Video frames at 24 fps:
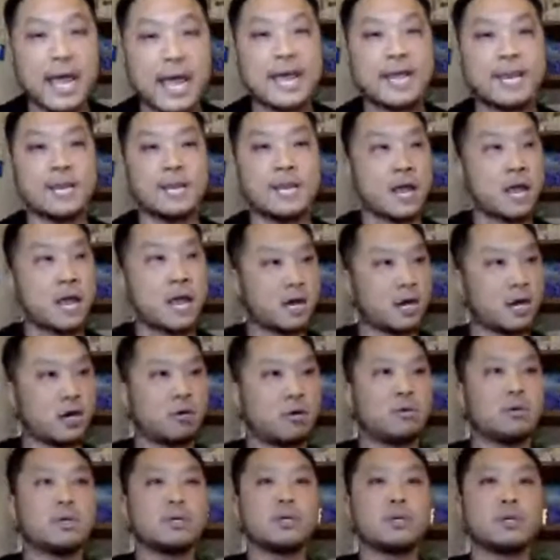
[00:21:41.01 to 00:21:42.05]
And
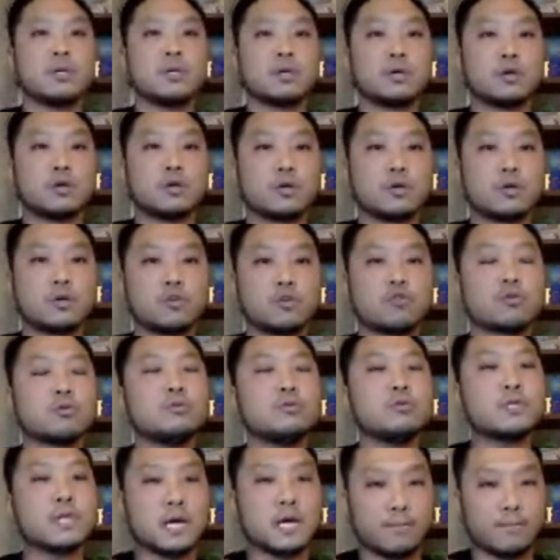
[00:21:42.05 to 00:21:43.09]
now
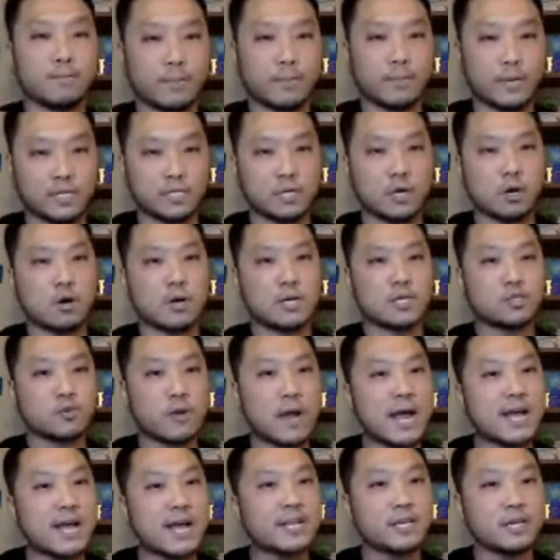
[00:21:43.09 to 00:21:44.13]
cruise companies are
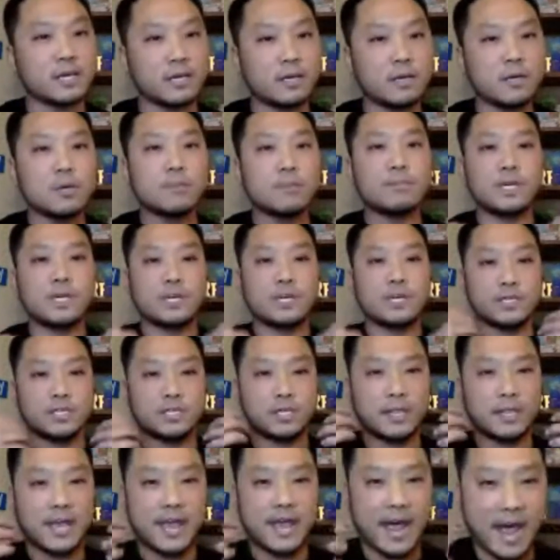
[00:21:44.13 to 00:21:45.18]
attracting
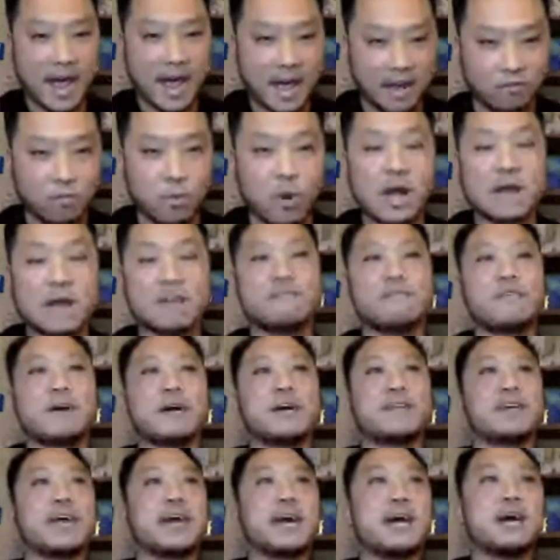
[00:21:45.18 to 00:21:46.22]
because they have
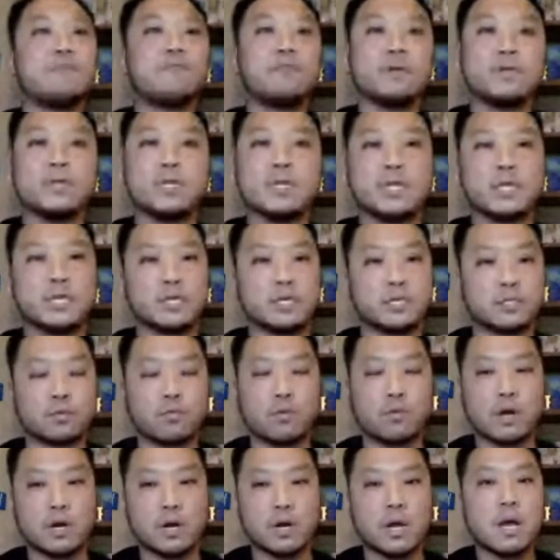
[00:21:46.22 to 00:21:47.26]
Wi-Fi. They have all the things
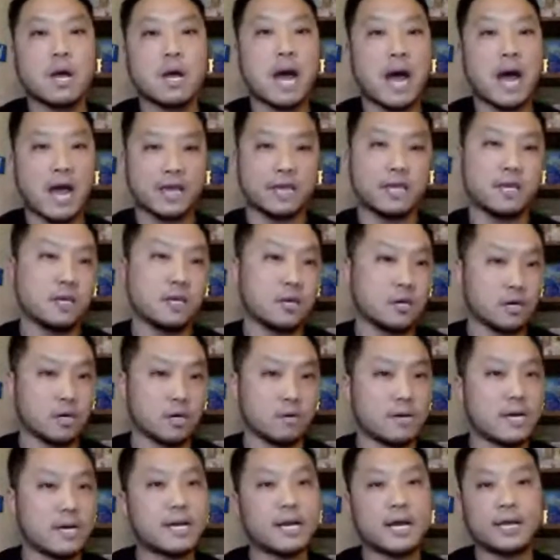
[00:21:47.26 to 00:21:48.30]
where I can
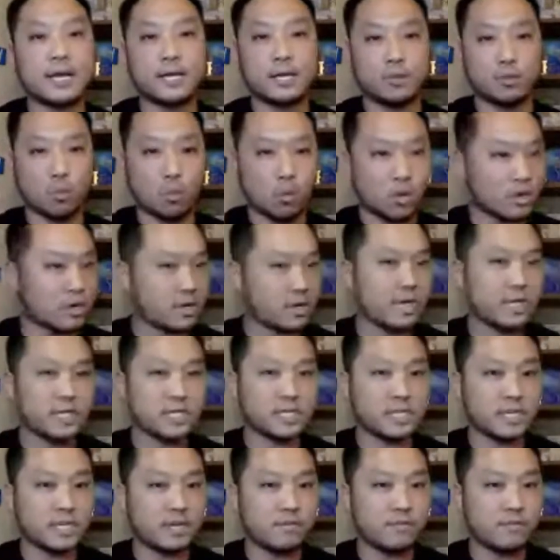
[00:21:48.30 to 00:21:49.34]
go and I can work at
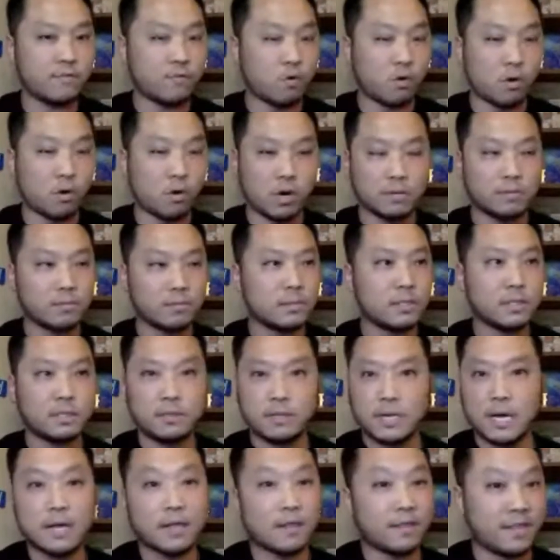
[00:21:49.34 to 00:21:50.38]
sea for
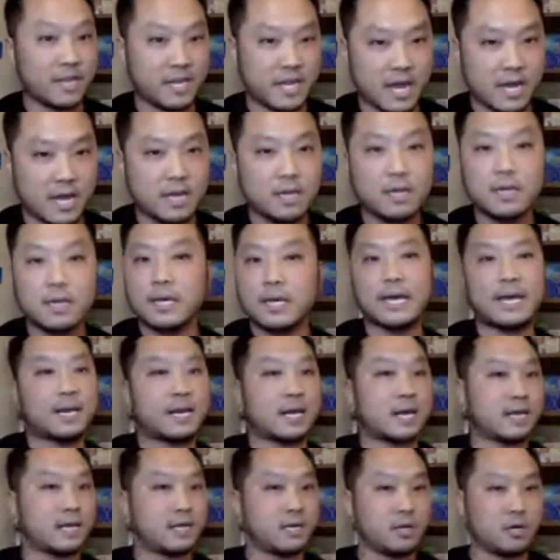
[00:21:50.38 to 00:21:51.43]
the day and
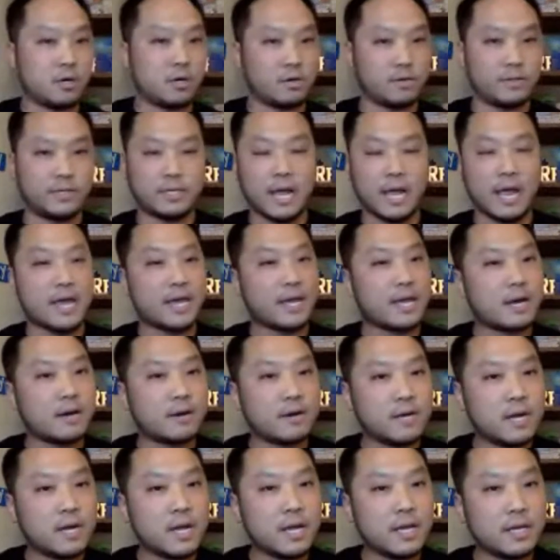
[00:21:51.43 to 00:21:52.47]
I can go and hang out
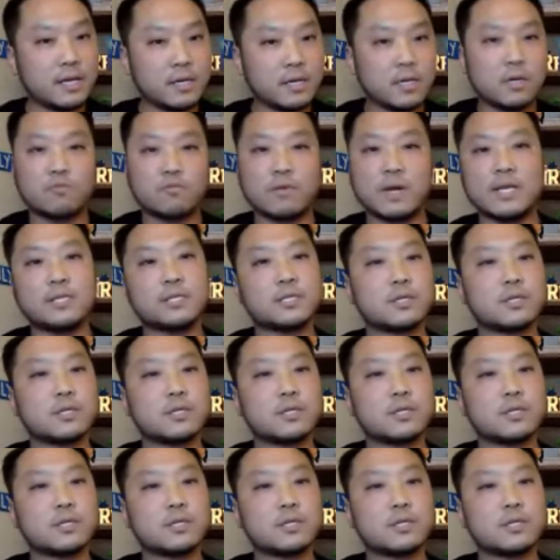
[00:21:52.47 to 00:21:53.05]
at night, right?